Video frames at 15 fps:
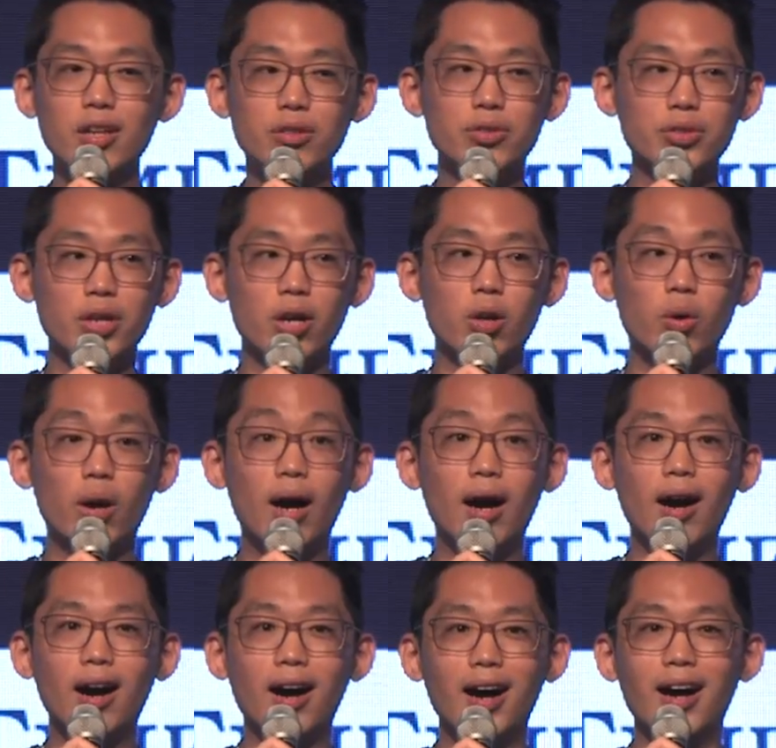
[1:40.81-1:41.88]
So
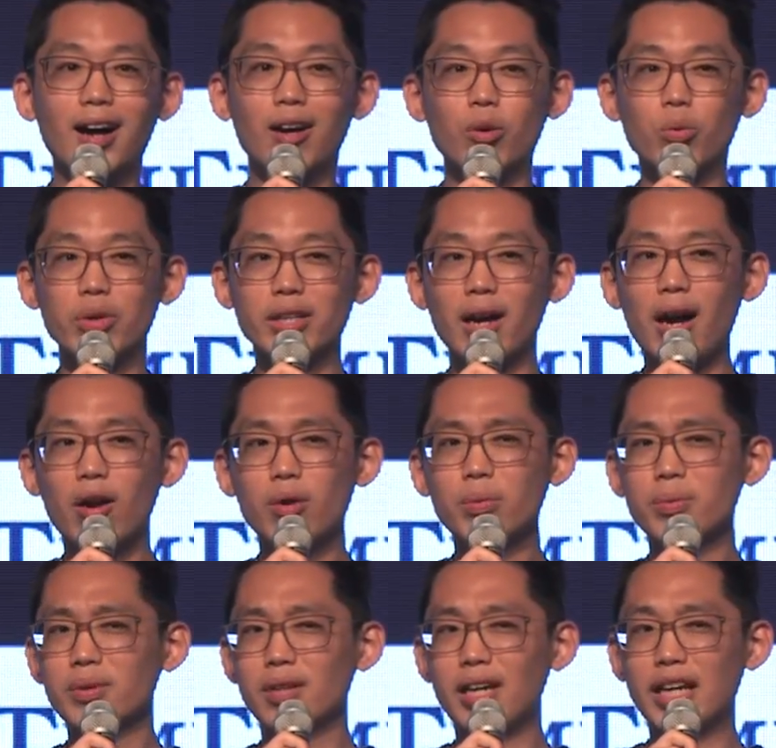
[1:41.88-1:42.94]

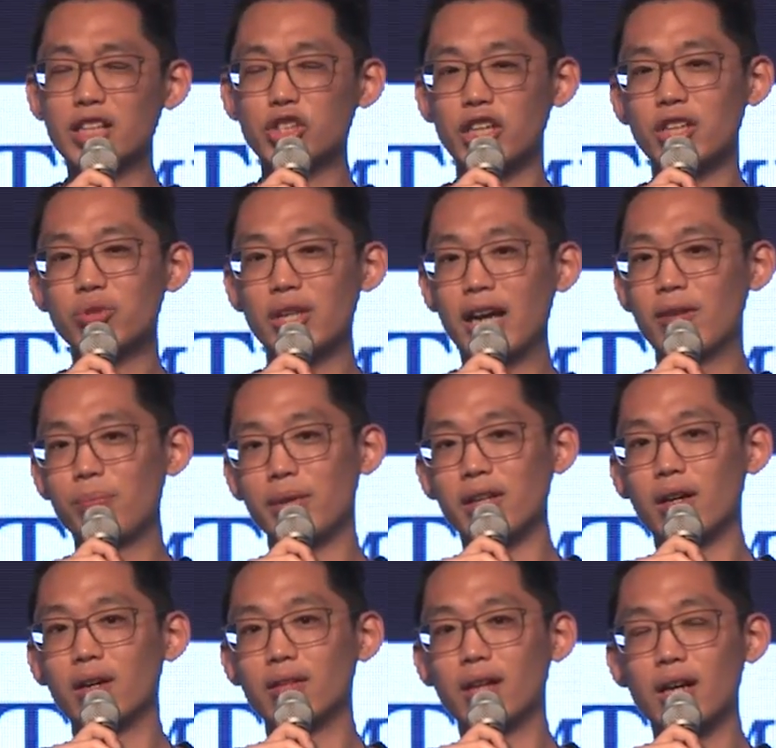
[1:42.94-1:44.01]
our exchange has
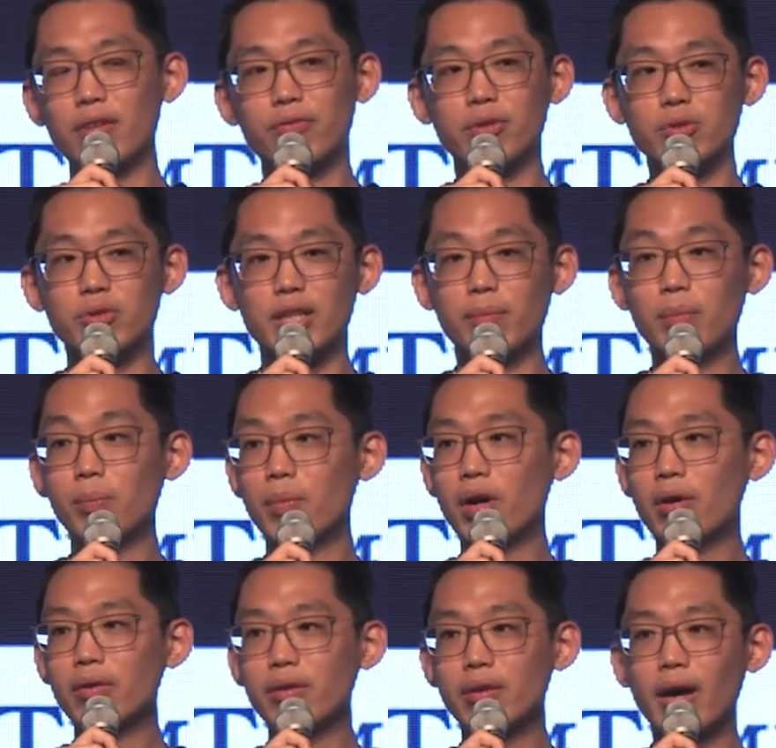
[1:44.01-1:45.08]
been online for 7
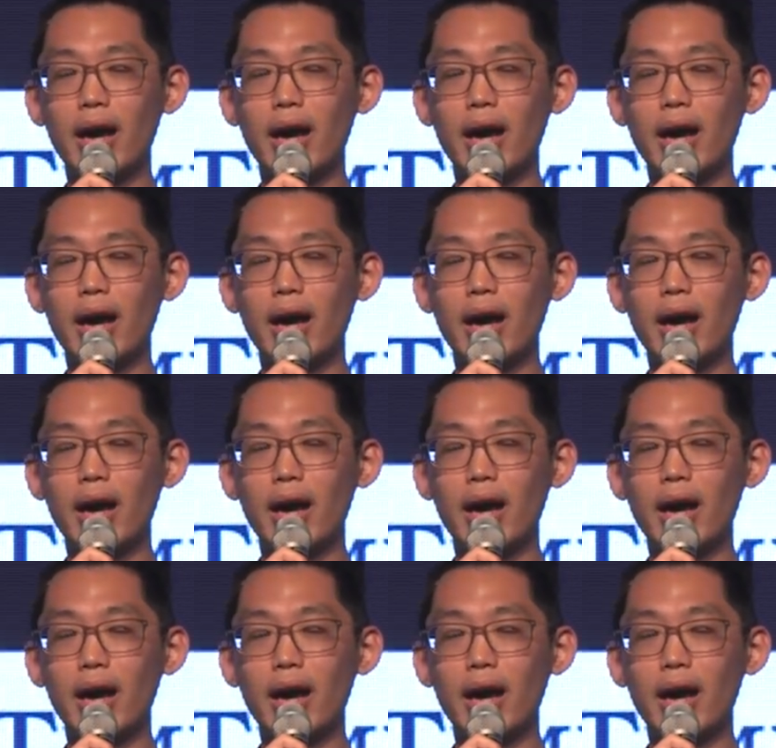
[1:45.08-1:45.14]
months,